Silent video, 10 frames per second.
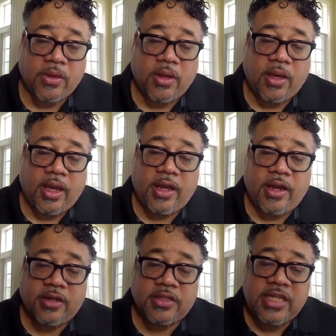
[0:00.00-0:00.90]
and there
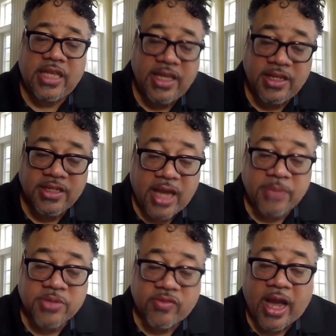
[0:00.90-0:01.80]
are 10 types
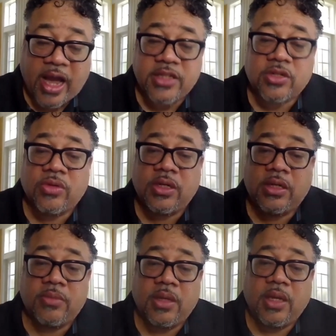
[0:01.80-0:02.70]
of ice cream
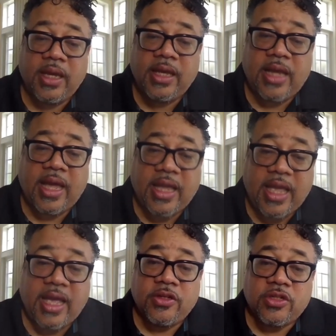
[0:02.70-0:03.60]
in that case.